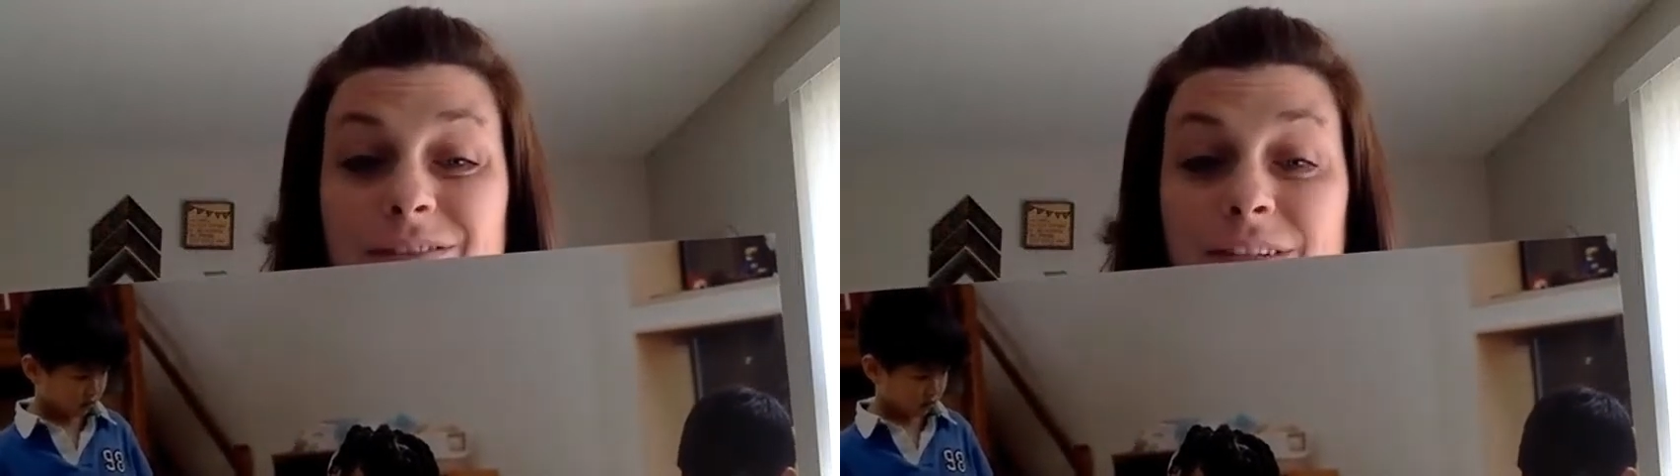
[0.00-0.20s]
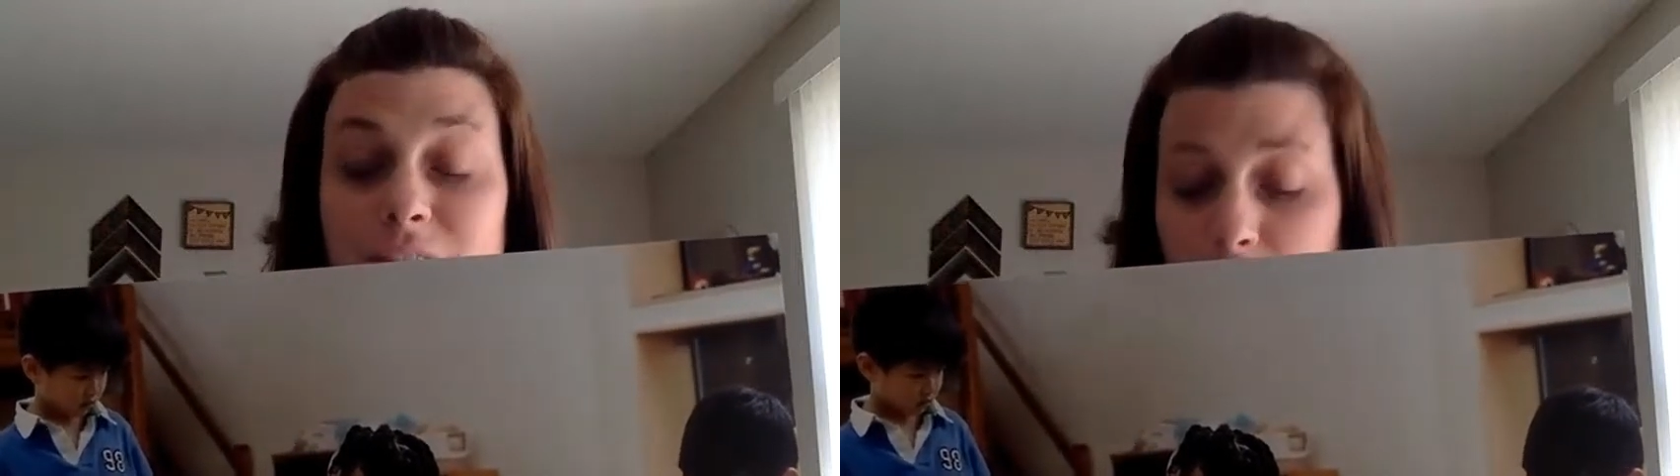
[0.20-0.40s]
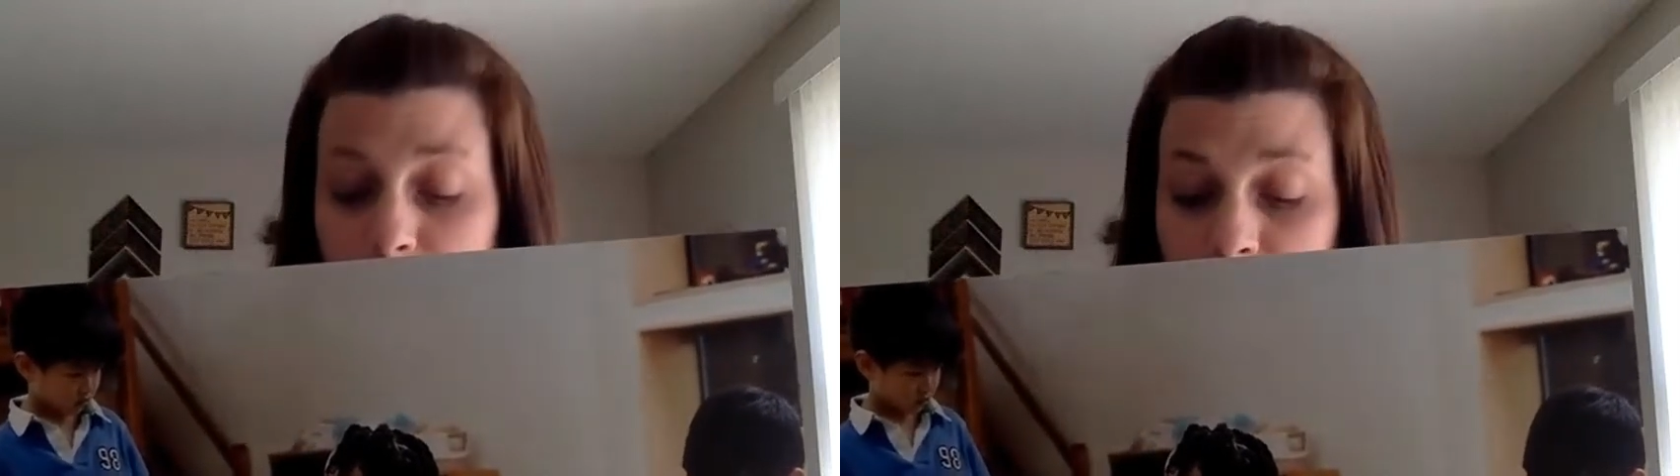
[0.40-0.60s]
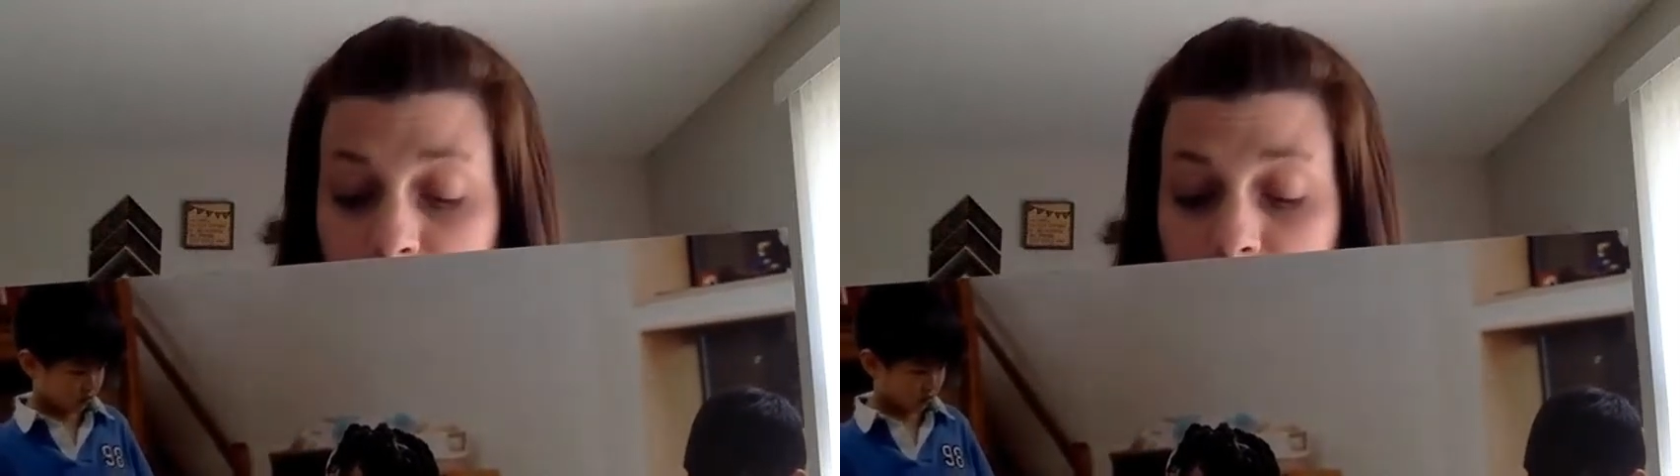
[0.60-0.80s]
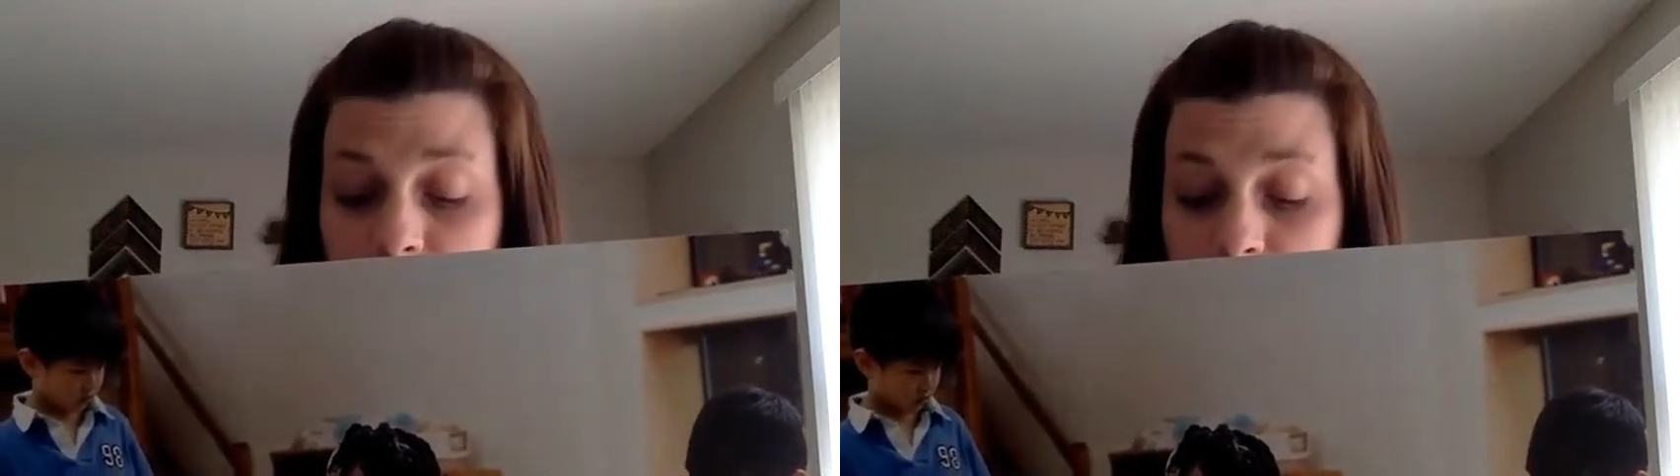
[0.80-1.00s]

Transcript: feel included,